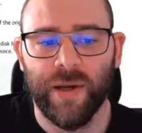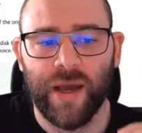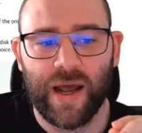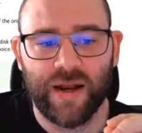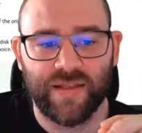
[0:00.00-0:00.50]

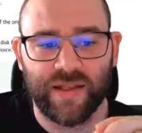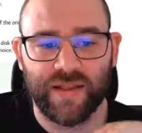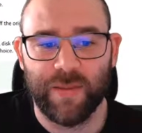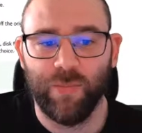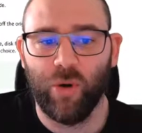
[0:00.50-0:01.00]
And I think the
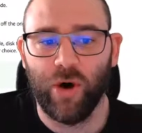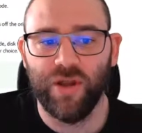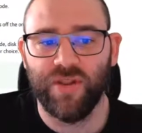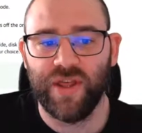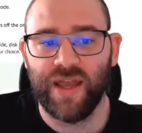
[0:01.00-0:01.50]

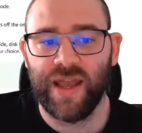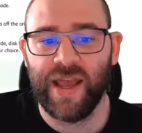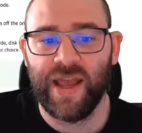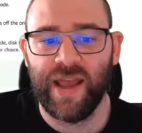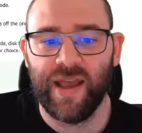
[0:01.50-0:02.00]
important thing
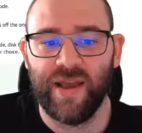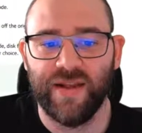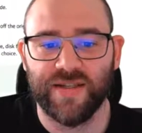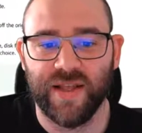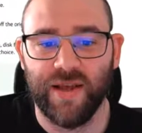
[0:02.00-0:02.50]
here
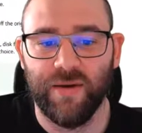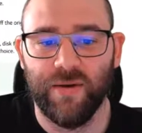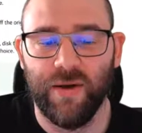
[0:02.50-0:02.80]
is that